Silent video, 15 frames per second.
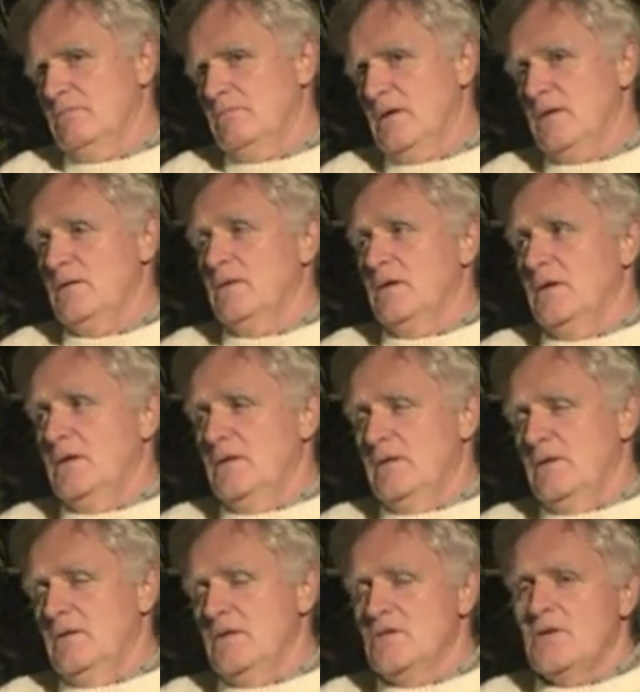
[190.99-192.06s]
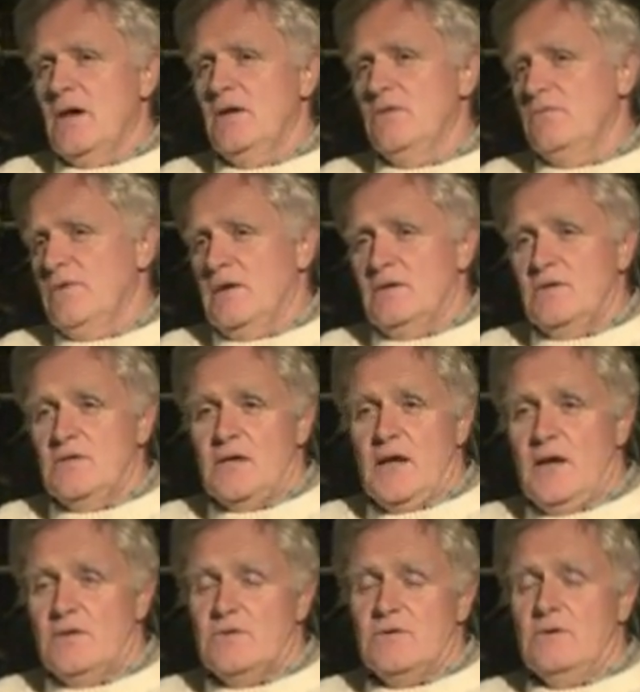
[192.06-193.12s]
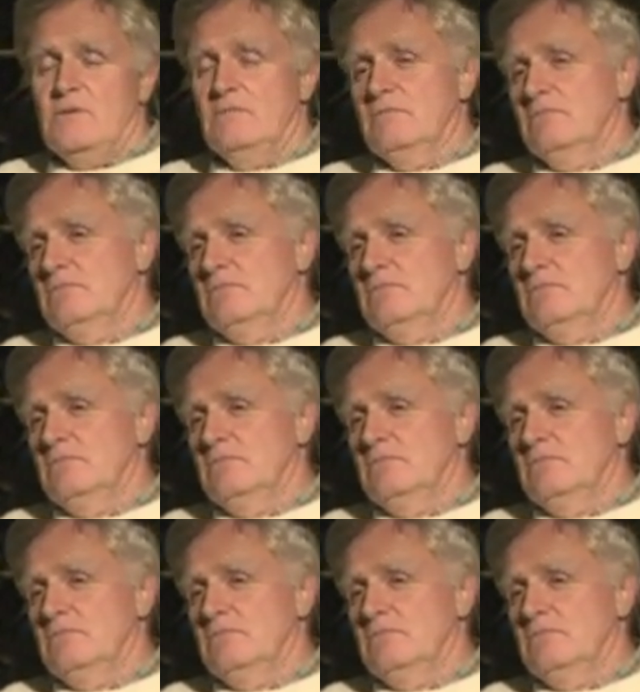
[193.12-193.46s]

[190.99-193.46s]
But the side effect is cancer.